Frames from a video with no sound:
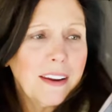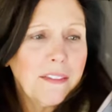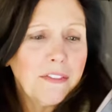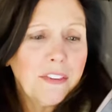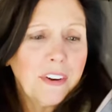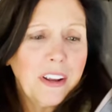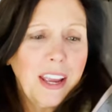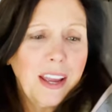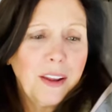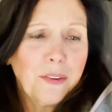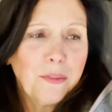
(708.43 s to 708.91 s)
I
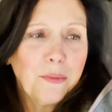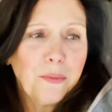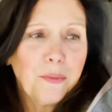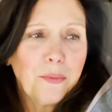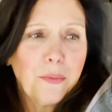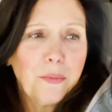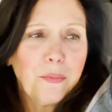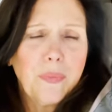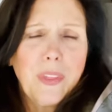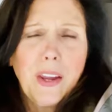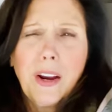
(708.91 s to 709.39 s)
forget,
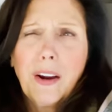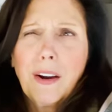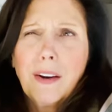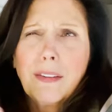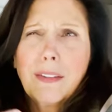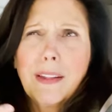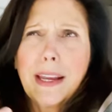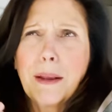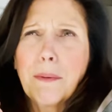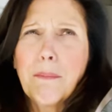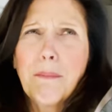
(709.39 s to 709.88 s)
they're
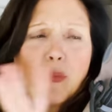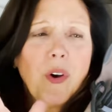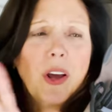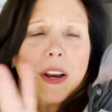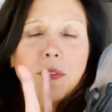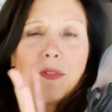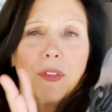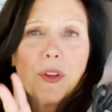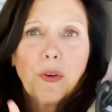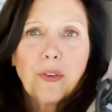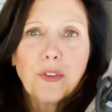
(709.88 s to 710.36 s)
like one
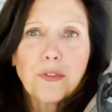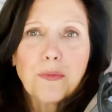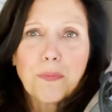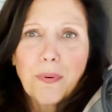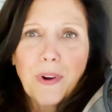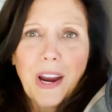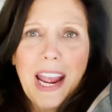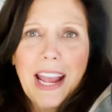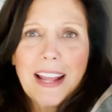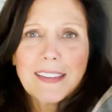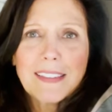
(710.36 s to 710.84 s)
of those
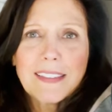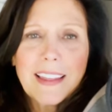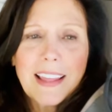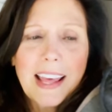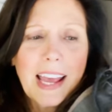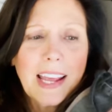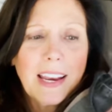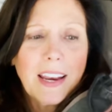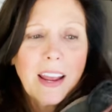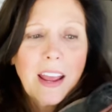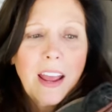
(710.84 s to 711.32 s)
brands
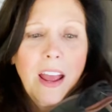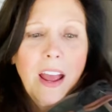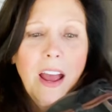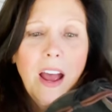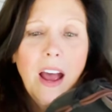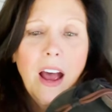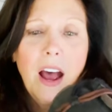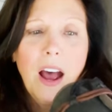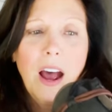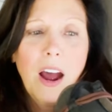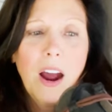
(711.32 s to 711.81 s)
that
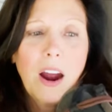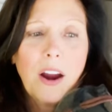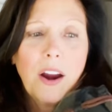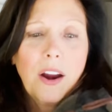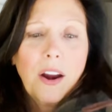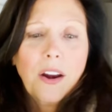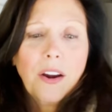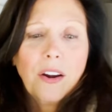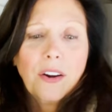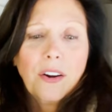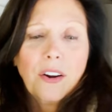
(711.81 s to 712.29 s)

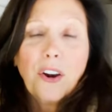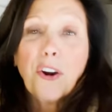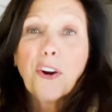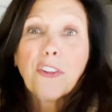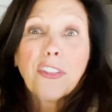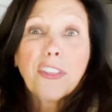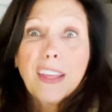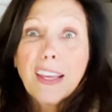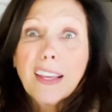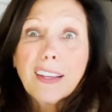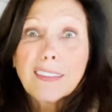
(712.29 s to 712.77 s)
are
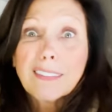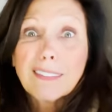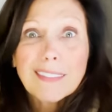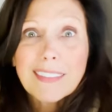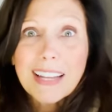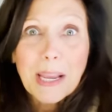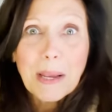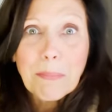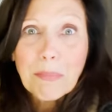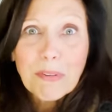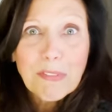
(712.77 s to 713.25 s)
earthing
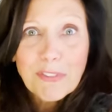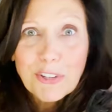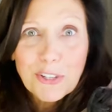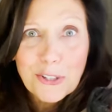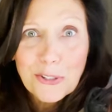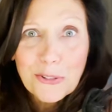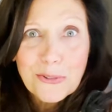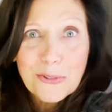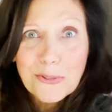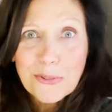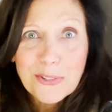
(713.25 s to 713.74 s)
type of
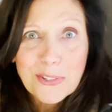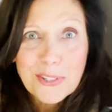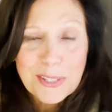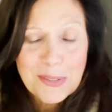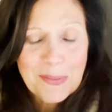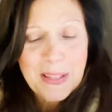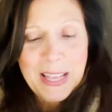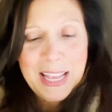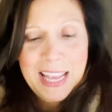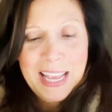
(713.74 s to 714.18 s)
shoes,